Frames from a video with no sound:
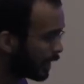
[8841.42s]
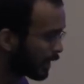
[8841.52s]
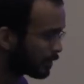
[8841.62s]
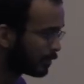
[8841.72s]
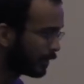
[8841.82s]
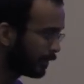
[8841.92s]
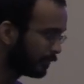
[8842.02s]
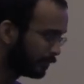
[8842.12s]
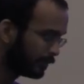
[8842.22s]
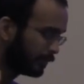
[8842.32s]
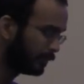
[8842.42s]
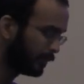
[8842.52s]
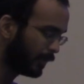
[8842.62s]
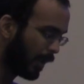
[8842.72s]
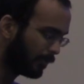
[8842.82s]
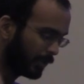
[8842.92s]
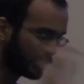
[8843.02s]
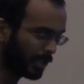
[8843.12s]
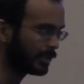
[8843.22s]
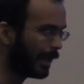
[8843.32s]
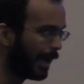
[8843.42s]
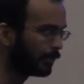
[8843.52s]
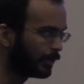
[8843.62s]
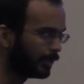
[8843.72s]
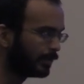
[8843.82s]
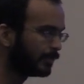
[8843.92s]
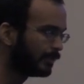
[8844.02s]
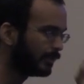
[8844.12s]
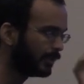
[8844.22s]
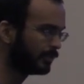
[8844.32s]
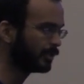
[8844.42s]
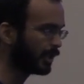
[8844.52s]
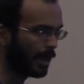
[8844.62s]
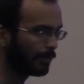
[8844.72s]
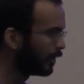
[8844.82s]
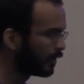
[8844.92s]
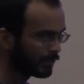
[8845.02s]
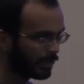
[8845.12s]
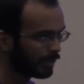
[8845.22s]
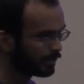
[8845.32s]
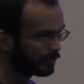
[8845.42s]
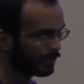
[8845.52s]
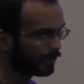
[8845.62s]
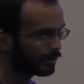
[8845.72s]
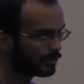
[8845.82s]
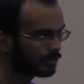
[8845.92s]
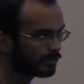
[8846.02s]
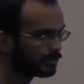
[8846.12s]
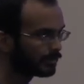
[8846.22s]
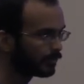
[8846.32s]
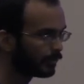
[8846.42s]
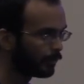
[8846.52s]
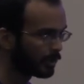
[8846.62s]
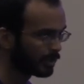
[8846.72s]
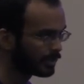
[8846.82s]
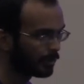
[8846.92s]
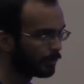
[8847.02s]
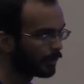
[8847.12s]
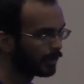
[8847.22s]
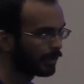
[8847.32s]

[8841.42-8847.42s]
the actual, everything that's actually happening is just happening on the Talon SRX with the set point.